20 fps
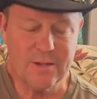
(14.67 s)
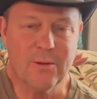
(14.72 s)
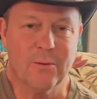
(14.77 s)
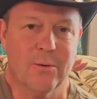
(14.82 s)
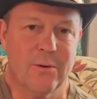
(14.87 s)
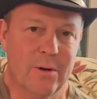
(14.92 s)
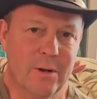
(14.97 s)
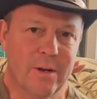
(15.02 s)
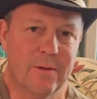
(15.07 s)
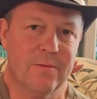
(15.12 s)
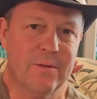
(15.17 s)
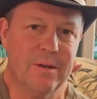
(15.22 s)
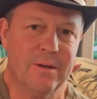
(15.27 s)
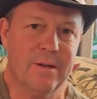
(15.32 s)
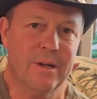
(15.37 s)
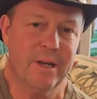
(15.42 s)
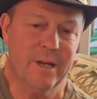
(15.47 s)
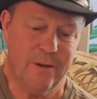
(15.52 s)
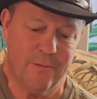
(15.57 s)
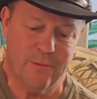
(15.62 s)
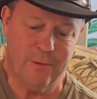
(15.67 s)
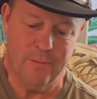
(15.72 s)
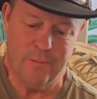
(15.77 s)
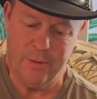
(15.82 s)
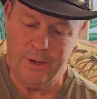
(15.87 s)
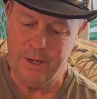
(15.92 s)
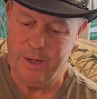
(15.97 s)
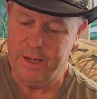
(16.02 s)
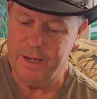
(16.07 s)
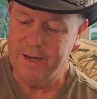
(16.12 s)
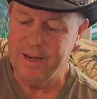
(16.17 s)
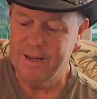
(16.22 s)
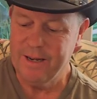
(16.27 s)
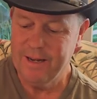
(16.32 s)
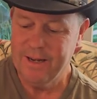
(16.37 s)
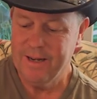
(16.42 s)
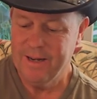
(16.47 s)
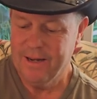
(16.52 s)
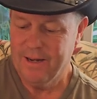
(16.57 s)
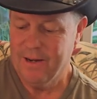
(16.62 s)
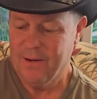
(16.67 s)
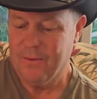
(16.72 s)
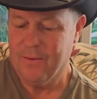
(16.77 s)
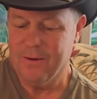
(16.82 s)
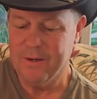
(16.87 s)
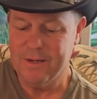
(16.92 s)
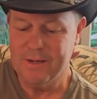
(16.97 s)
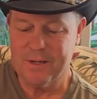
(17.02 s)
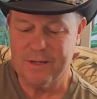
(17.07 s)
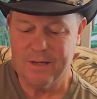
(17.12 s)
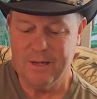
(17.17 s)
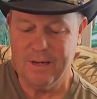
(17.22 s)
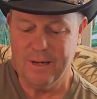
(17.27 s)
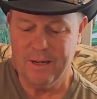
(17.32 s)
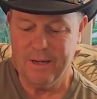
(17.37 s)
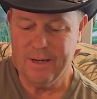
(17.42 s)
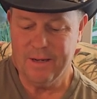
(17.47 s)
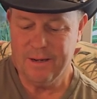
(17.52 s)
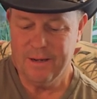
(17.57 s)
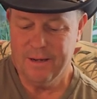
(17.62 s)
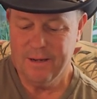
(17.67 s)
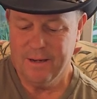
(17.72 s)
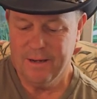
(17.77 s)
story of the day for me was uh,